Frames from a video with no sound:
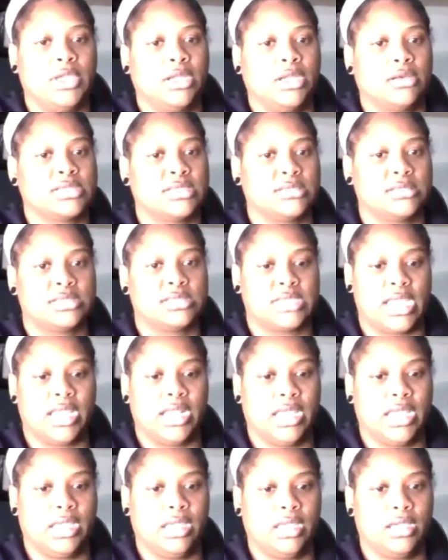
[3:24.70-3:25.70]

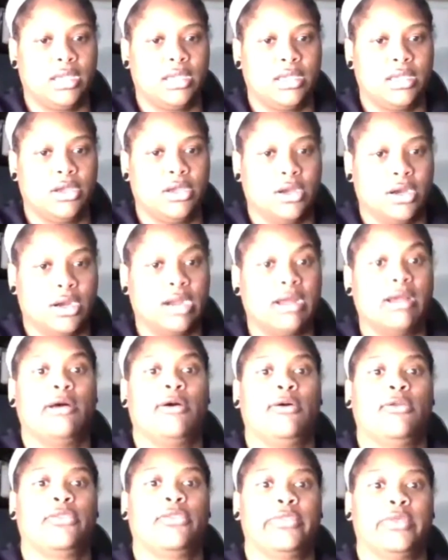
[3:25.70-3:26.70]
sustaining your
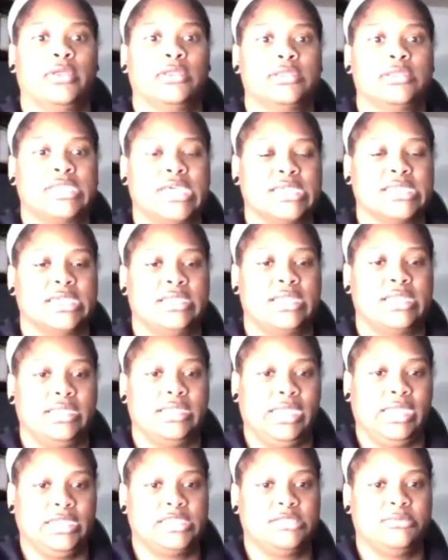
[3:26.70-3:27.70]
health doesn't
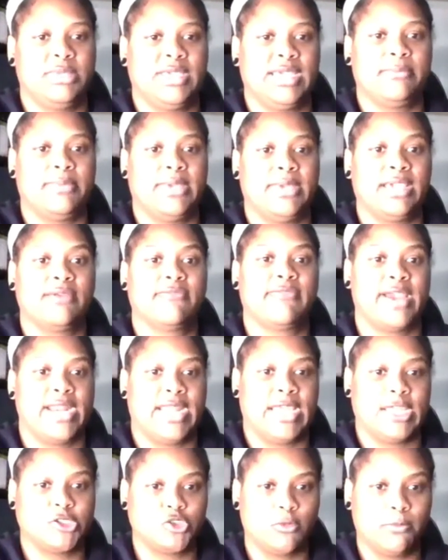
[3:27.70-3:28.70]
need to be a big
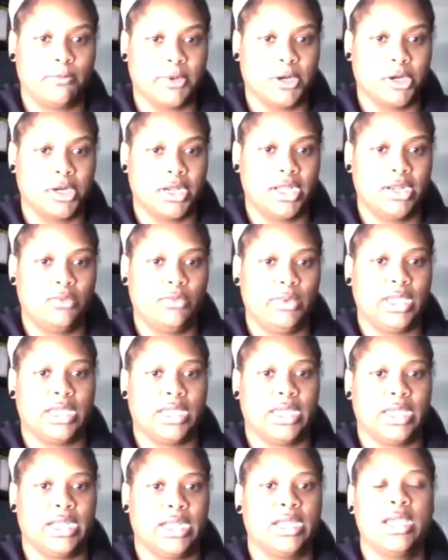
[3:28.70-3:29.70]
financial burden. We
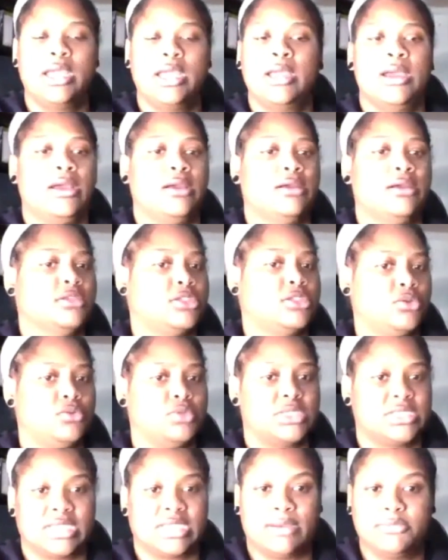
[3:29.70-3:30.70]
can do
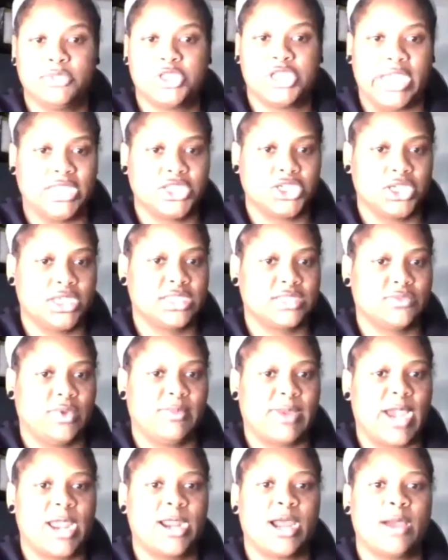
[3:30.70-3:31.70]
some changes. We
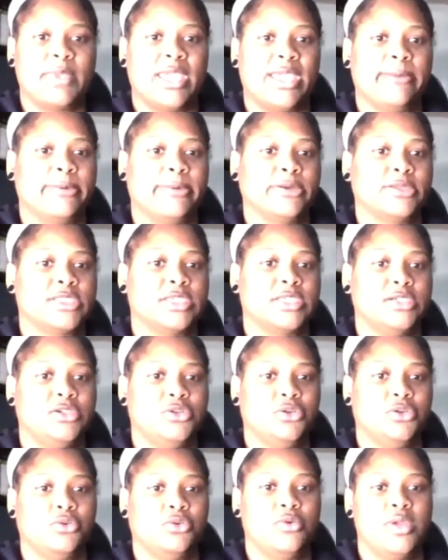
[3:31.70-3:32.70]
might not be able
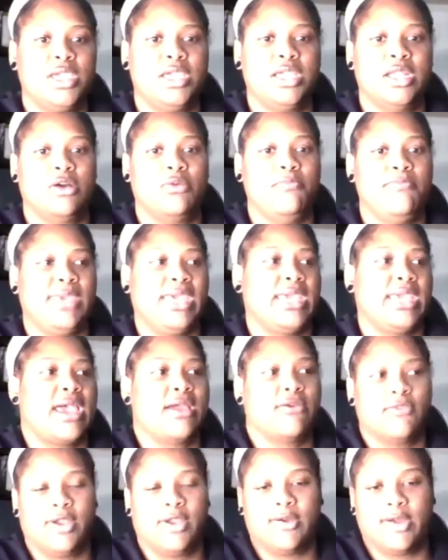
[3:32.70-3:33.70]
to meet
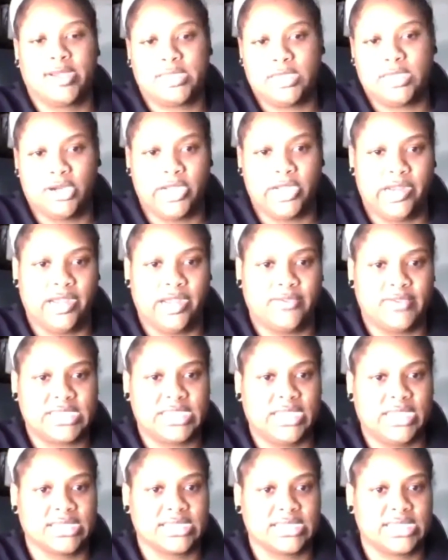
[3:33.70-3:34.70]
every criteria of a
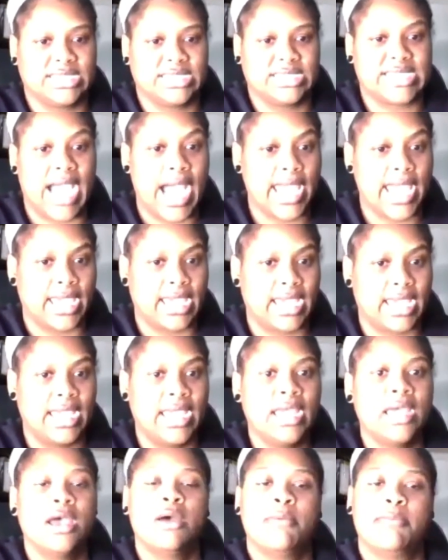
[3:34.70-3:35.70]
TLC diet,
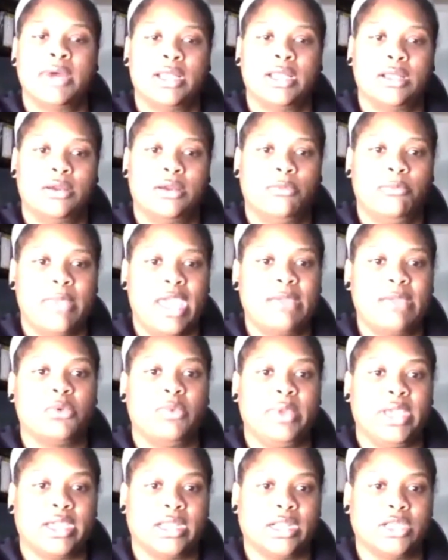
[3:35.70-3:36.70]
but maybe
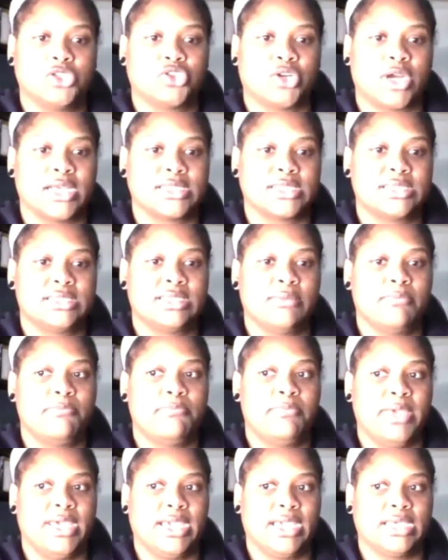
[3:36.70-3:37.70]
we can address the
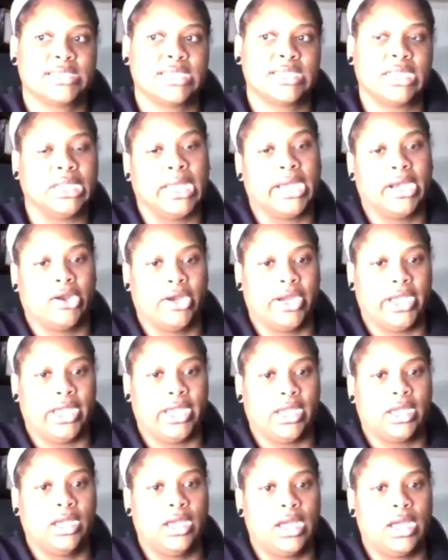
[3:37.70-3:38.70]
biggest glaring